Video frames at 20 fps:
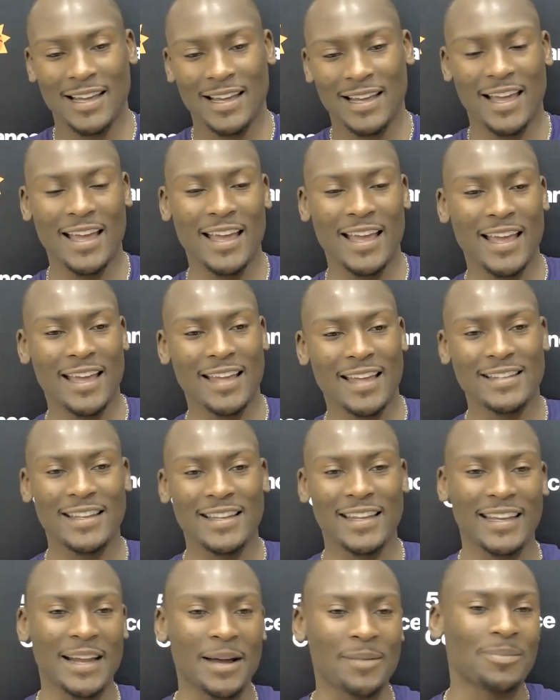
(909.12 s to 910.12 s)
And,
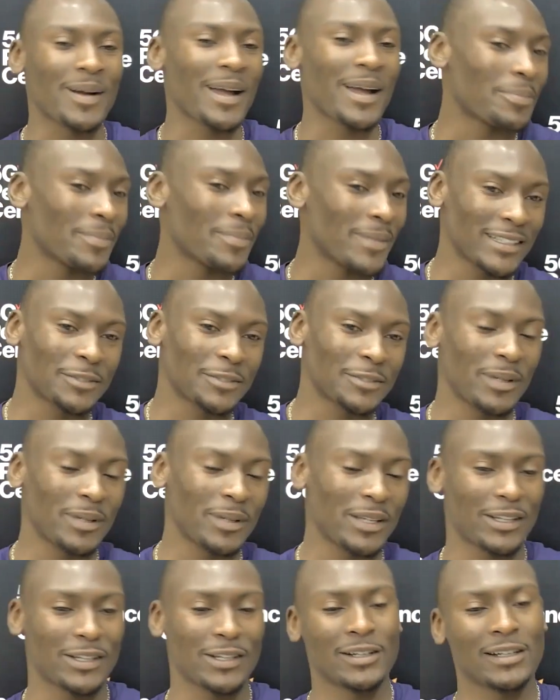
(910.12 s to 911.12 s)
and I packed my
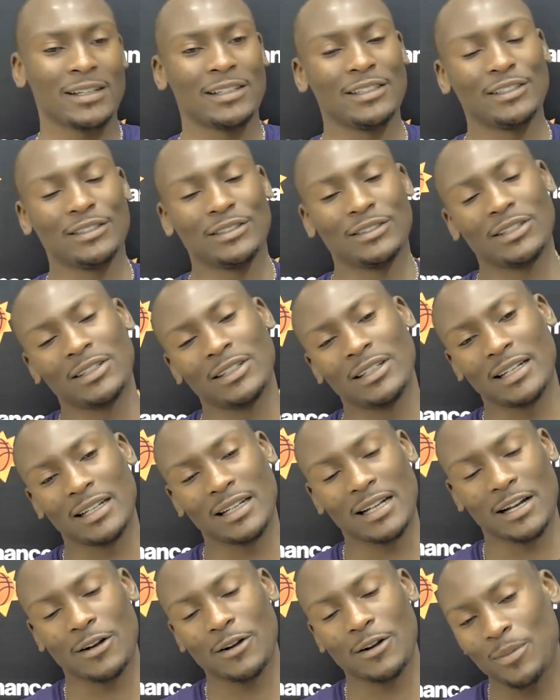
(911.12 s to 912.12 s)
speaker, you know,
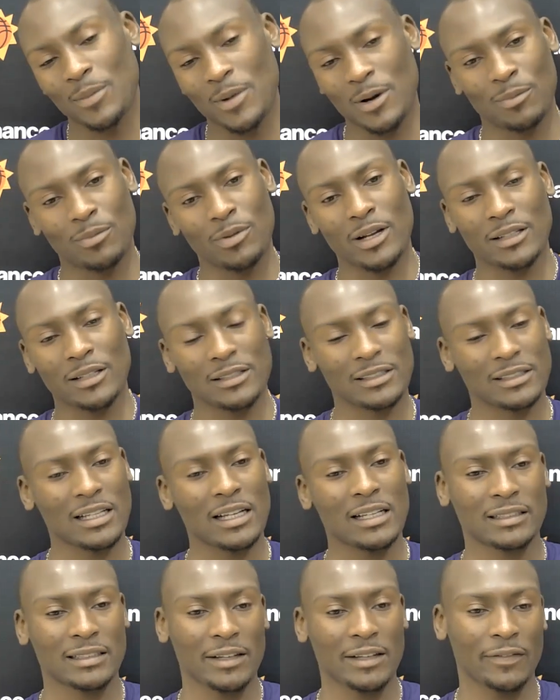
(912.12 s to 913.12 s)
I called my brothers.
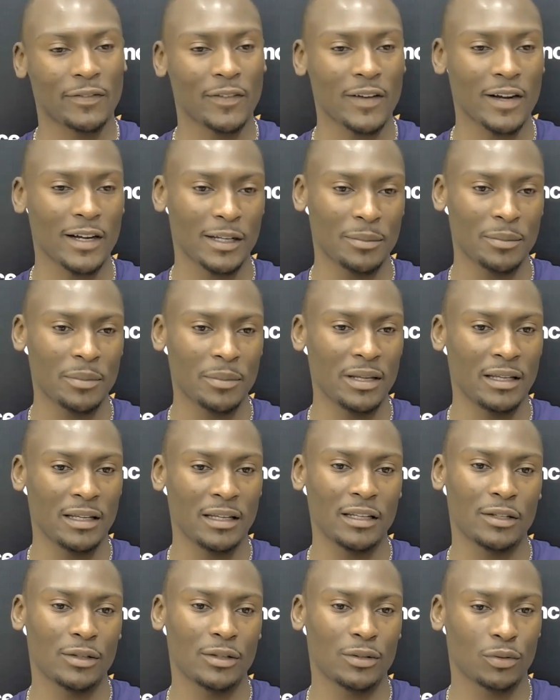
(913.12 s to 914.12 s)
I said, find
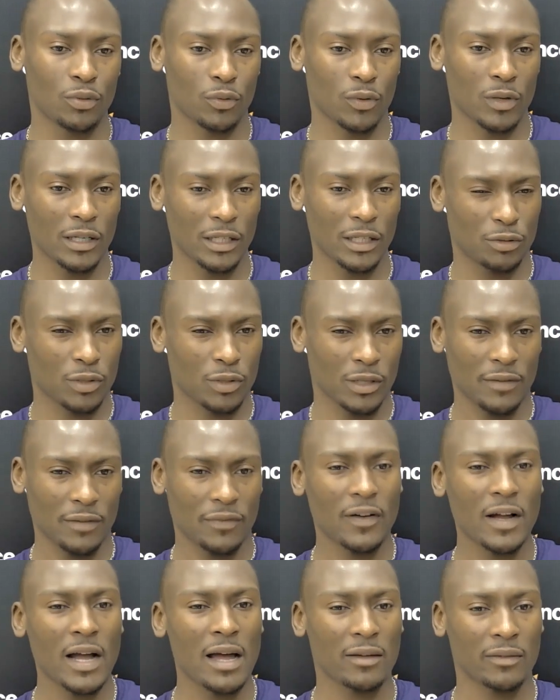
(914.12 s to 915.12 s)
me twenty,
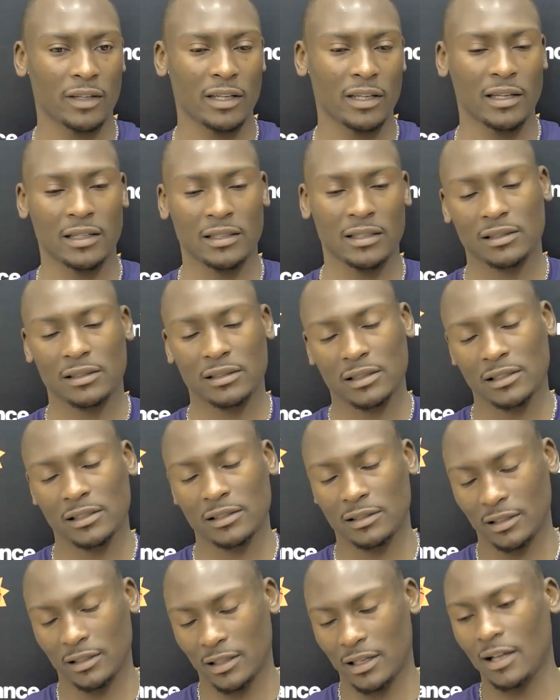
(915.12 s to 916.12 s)
twenty-five kids. I
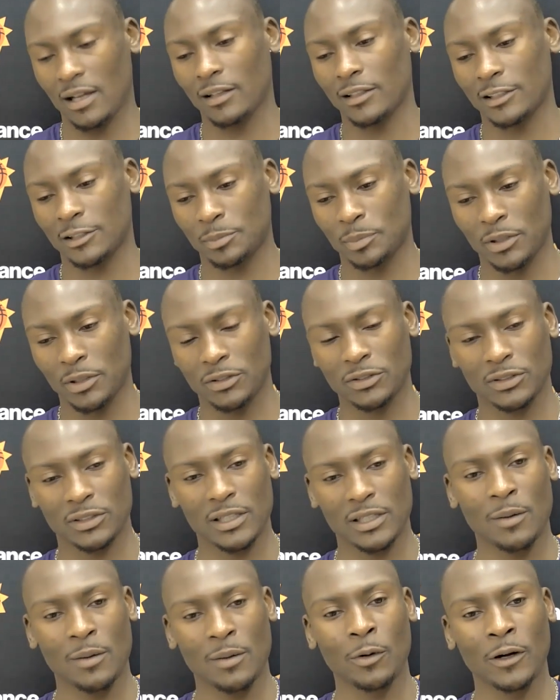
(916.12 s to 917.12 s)
still got this picture
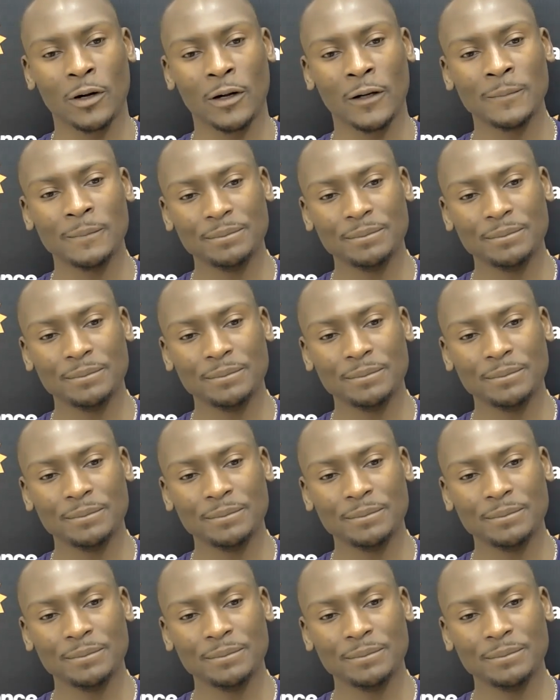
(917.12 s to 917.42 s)
somewhere.